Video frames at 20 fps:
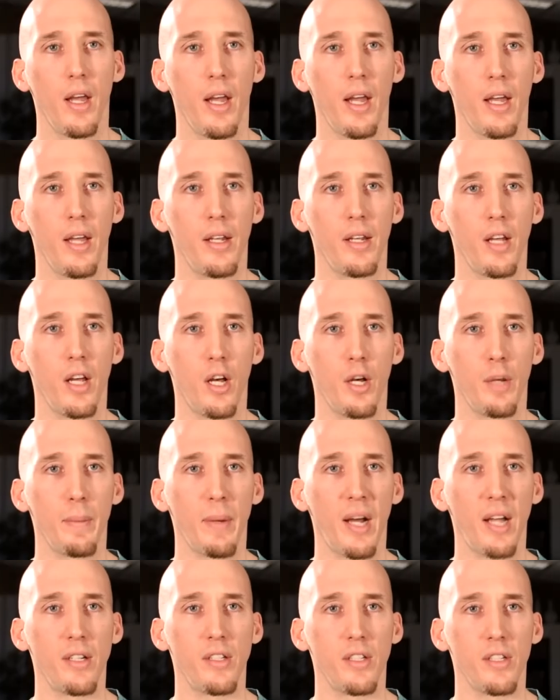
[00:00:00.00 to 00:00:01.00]
And
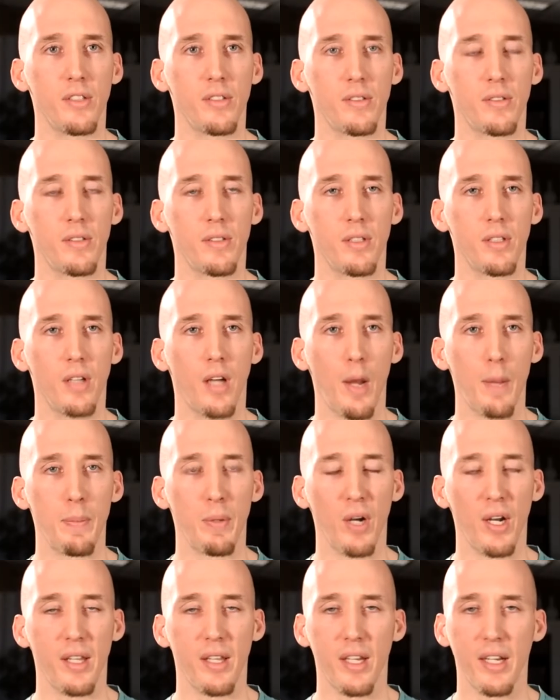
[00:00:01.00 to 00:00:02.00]
I
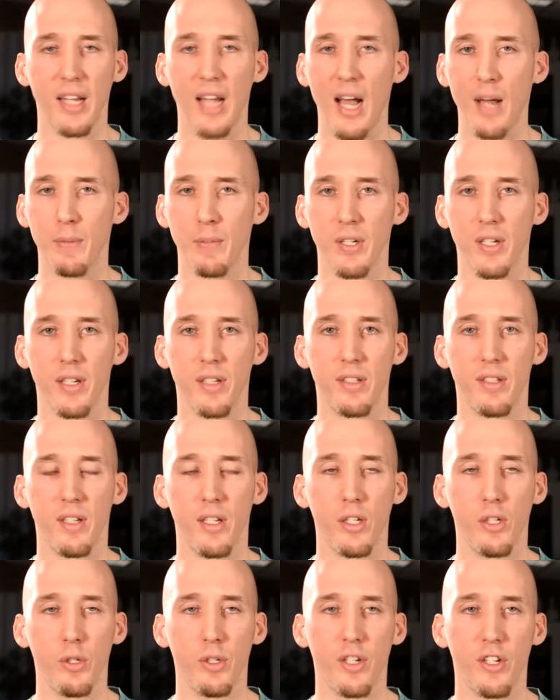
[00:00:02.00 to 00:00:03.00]
pray that God would
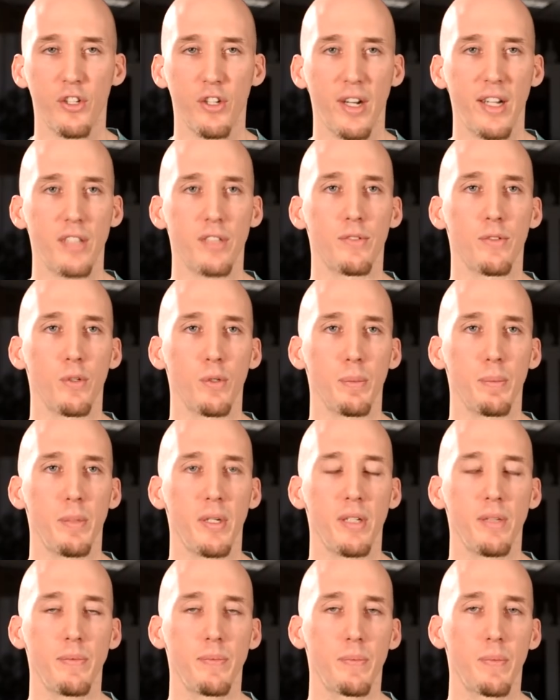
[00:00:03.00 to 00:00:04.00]
continue to transform
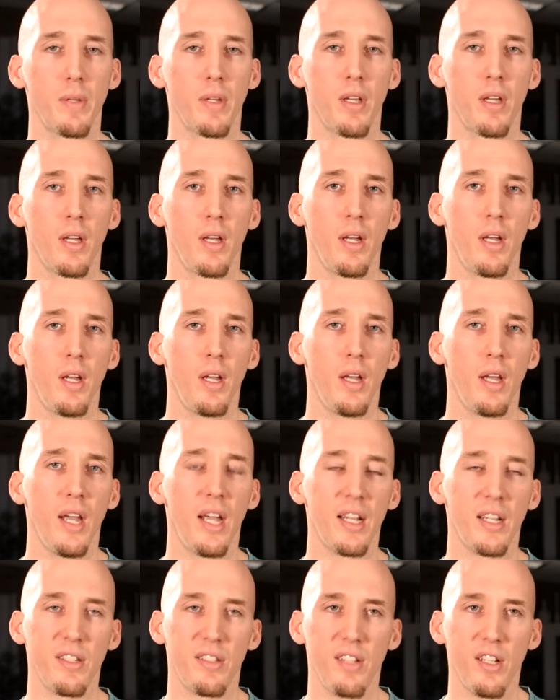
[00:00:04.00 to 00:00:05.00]
me
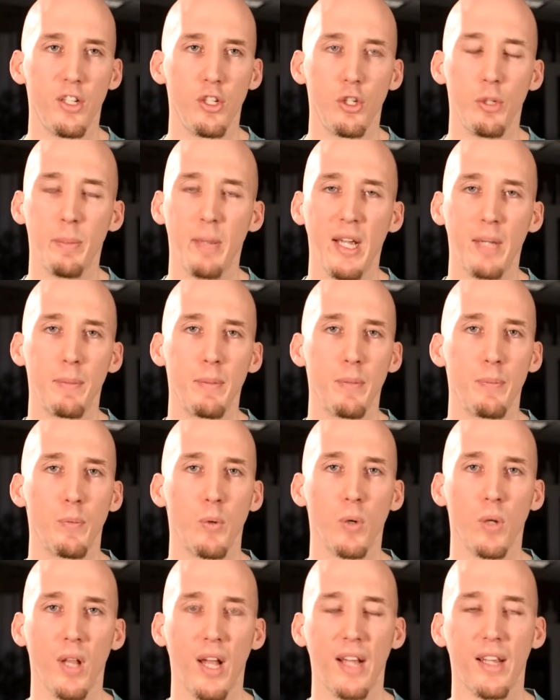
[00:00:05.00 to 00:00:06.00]
and continue to make me
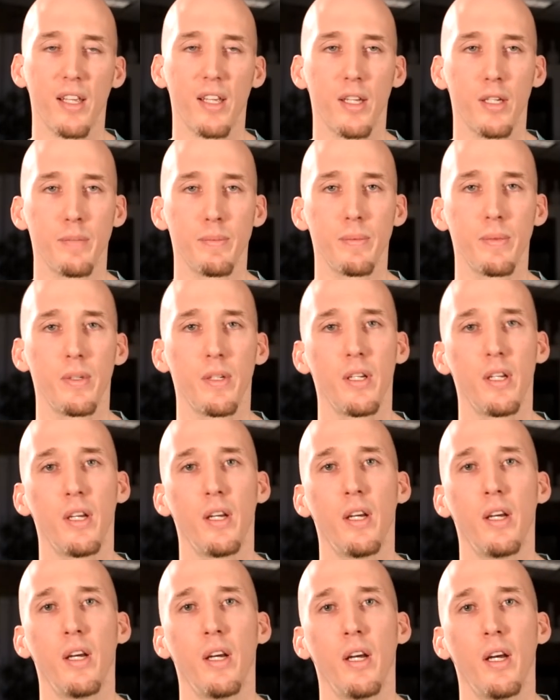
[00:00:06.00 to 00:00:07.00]
more like Him,
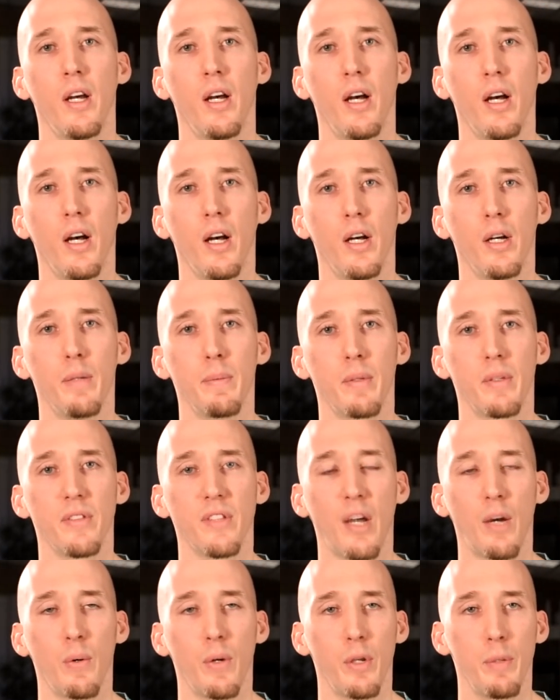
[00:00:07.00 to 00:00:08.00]

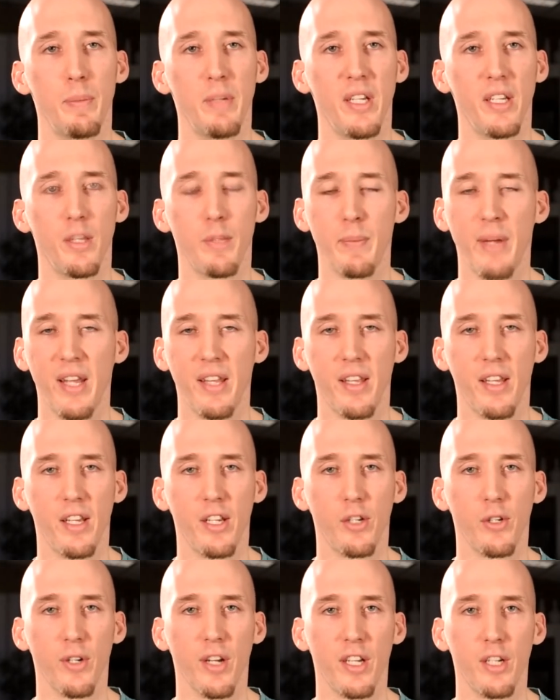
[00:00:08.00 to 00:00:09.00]
because I want to be the man that
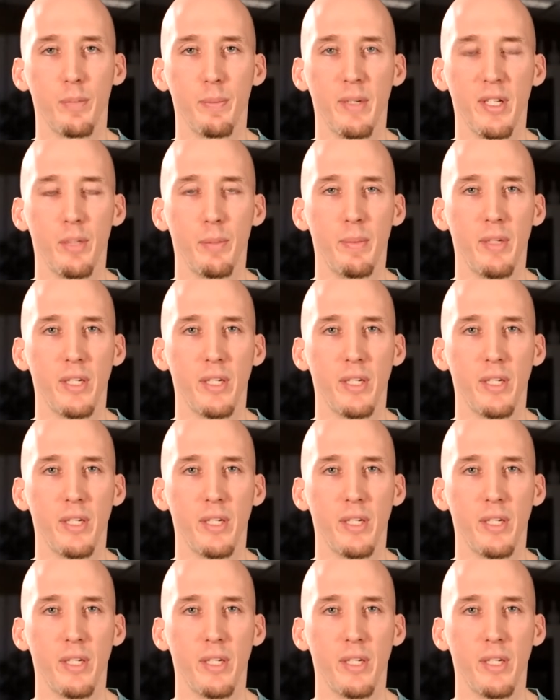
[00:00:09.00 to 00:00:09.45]
He created me to